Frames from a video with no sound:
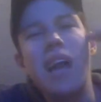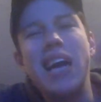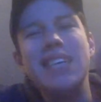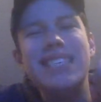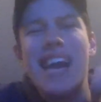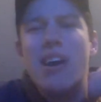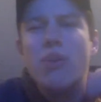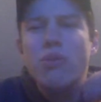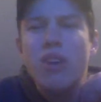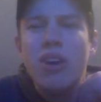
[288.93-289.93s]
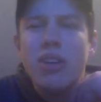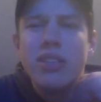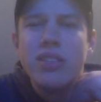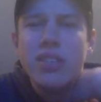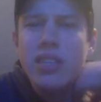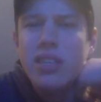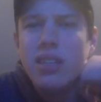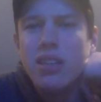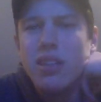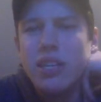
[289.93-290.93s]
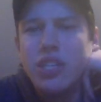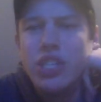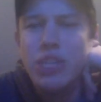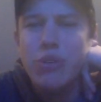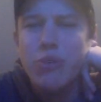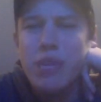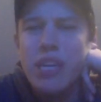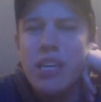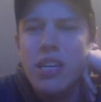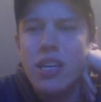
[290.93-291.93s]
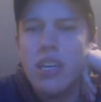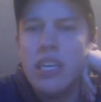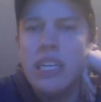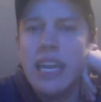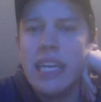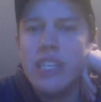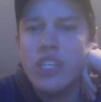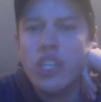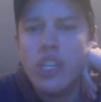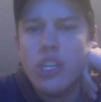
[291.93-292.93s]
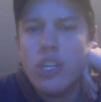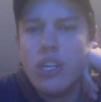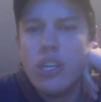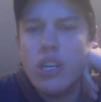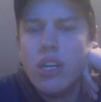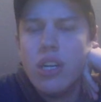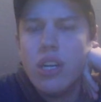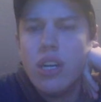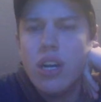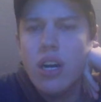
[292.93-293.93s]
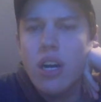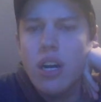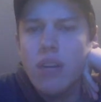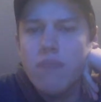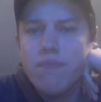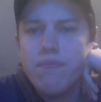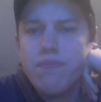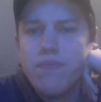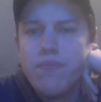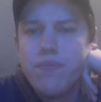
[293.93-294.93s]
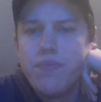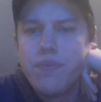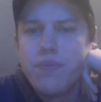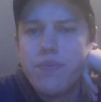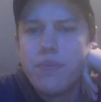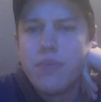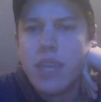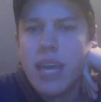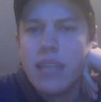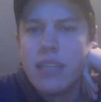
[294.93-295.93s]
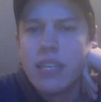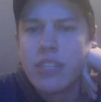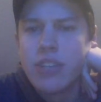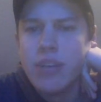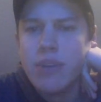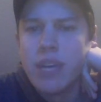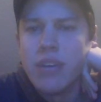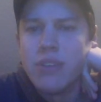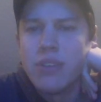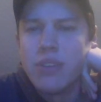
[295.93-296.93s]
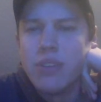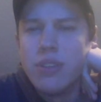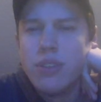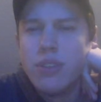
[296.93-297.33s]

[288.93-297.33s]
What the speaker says: I doubt, honestly, that she would be in danger, um, at the next tribal council,